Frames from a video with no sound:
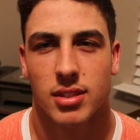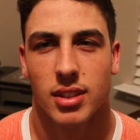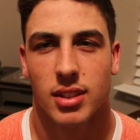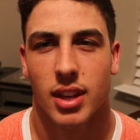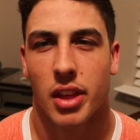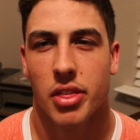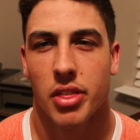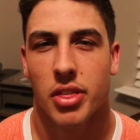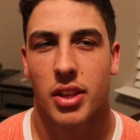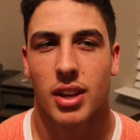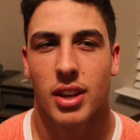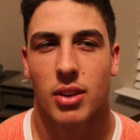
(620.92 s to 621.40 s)

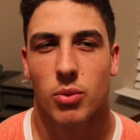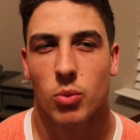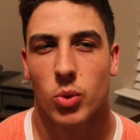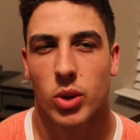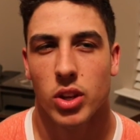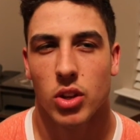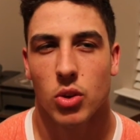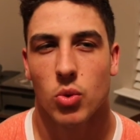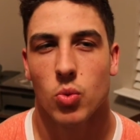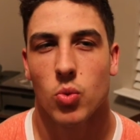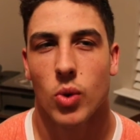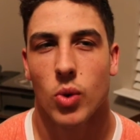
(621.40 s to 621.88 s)
I think
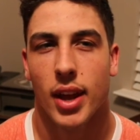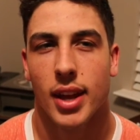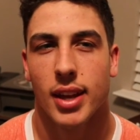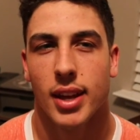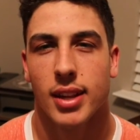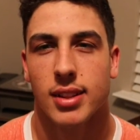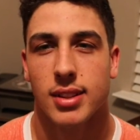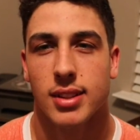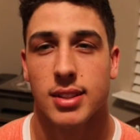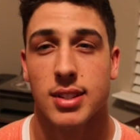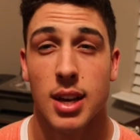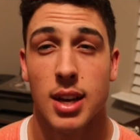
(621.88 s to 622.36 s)
when you
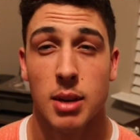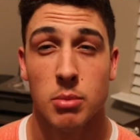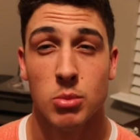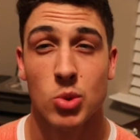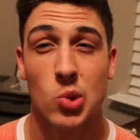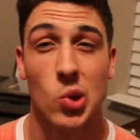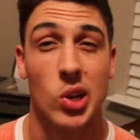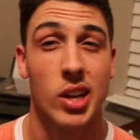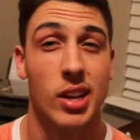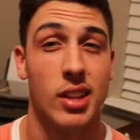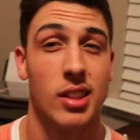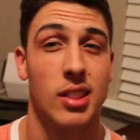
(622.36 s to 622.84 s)
wait and the
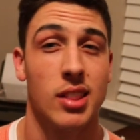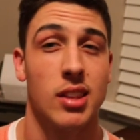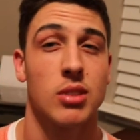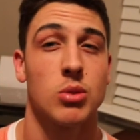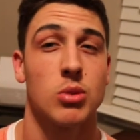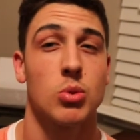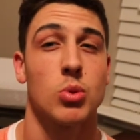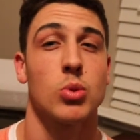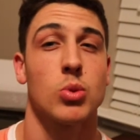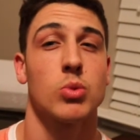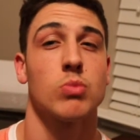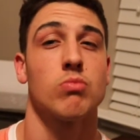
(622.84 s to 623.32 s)
time's right,
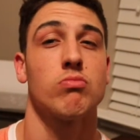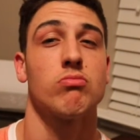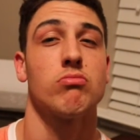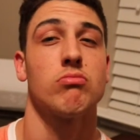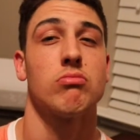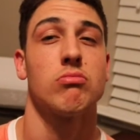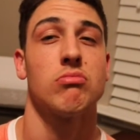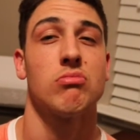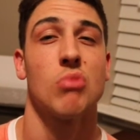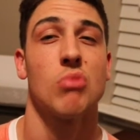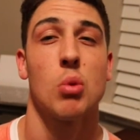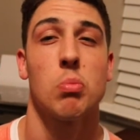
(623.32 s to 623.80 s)
things will
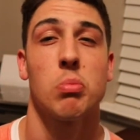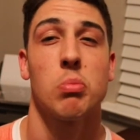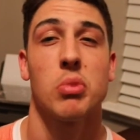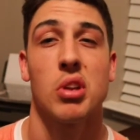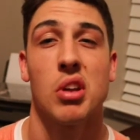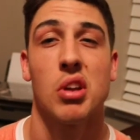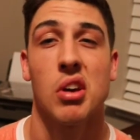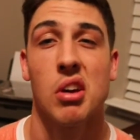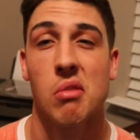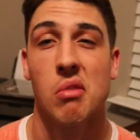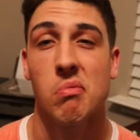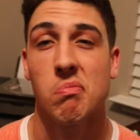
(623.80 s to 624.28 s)

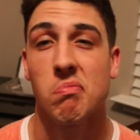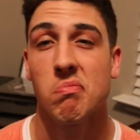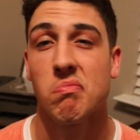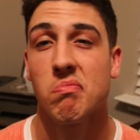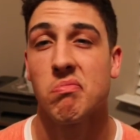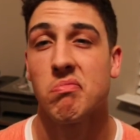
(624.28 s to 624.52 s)
open up.